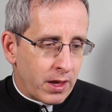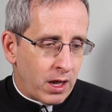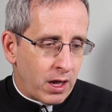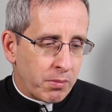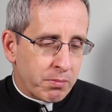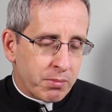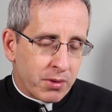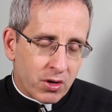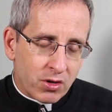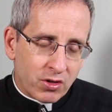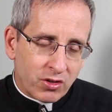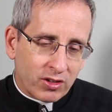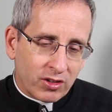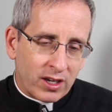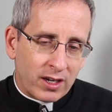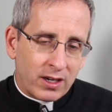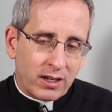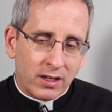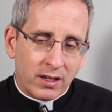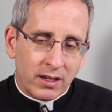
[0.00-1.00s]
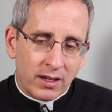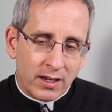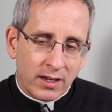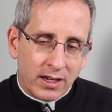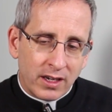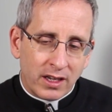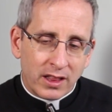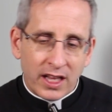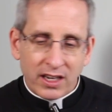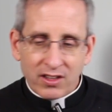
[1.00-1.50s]
a person
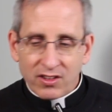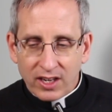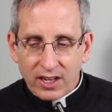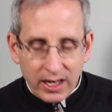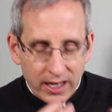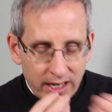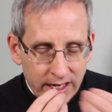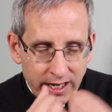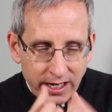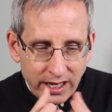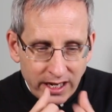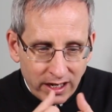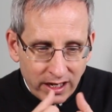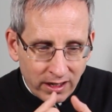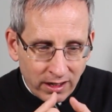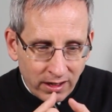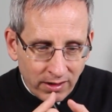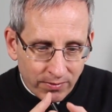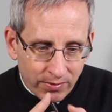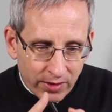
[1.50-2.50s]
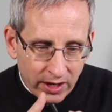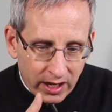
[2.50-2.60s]
that's eating